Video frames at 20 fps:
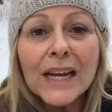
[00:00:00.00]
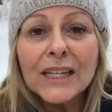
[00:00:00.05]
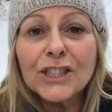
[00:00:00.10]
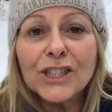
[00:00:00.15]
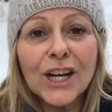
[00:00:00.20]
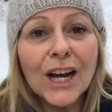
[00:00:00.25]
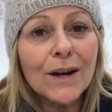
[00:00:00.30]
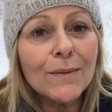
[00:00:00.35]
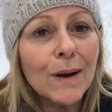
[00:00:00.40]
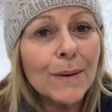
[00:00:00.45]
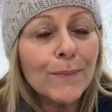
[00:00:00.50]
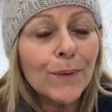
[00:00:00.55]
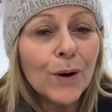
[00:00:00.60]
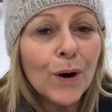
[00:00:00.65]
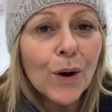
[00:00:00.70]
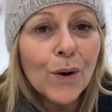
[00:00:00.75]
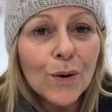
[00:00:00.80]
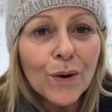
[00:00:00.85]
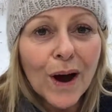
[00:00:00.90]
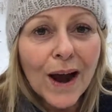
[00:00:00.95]
Check out my
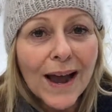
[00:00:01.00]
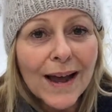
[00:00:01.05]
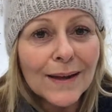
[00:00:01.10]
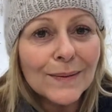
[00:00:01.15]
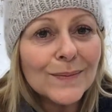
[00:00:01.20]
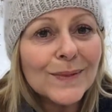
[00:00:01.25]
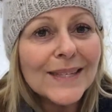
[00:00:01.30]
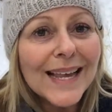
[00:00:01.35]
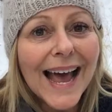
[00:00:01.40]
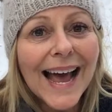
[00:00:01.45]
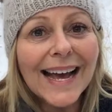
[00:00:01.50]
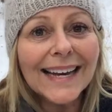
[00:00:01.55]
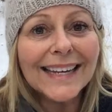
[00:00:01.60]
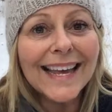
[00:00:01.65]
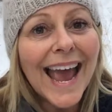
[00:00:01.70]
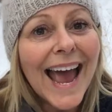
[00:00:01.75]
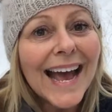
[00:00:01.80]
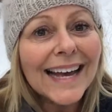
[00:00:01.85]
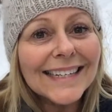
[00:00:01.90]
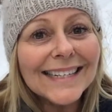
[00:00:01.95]
programs at
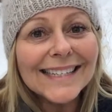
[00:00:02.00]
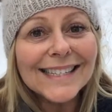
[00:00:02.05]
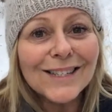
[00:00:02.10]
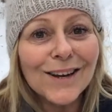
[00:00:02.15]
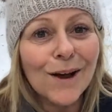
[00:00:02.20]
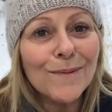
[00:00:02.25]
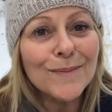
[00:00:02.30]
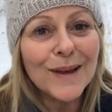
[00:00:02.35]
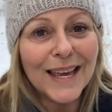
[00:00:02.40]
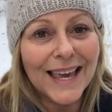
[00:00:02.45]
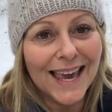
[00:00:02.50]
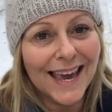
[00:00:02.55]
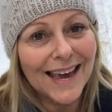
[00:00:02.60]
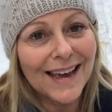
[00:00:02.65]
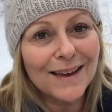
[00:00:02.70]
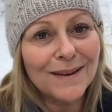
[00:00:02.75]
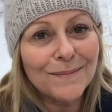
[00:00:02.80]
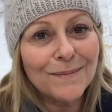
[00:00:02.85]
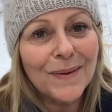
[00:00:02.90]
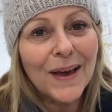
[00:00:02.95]
Candace dot
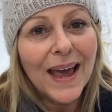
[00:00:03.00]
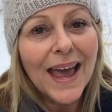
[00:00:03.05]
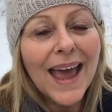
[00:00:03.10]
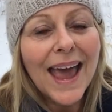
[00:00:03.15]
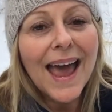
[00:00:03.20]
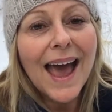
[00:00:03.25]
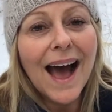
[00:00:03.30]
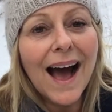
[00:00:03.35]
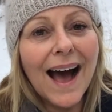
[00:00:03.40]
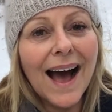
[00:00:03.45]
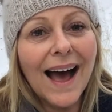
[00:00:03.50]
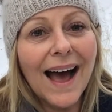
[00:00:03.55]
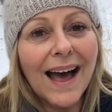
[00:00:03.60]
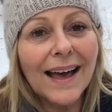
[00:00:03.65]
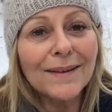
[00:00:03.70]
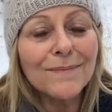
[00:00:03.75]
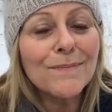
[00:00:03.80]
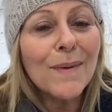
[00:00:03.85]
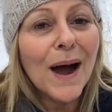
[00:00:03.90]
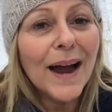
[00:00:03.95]
McKim
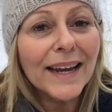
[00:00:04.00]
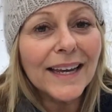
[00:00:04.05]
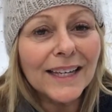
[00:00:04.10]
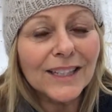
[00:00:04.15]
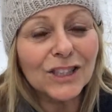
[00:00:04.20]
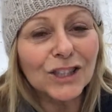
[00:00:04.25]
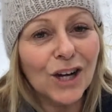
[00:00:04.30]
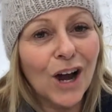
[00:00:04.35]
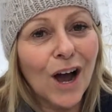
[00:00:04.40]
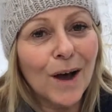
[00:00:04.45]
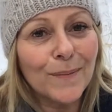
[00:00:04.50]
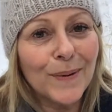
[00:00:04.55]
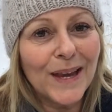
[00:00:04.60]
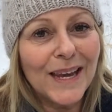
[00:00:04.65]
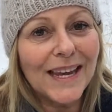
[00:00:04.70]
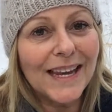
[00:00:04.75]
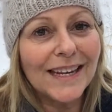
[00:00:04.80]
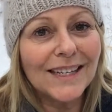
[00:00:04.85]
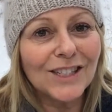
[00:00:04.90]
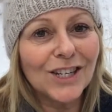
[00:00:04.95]
at my
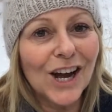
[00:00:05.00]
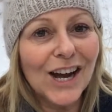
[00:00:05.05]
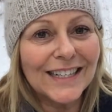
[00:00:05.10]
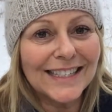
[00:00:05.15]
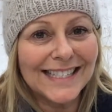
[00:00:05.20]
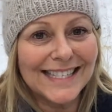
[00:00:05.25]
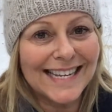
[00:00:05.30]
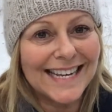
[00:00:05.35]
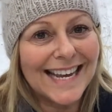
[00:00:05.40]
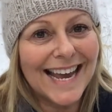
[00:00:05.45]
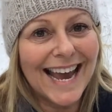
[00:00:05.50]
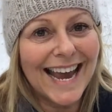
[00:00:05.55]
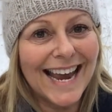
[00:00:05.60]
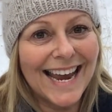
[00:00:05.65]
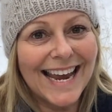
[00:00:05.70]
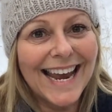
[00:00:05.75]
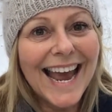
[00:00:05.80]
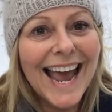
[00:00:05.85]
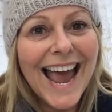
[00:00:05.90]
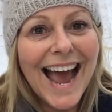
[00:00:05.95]
kajabi dot C
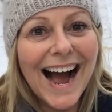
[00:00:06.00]
A.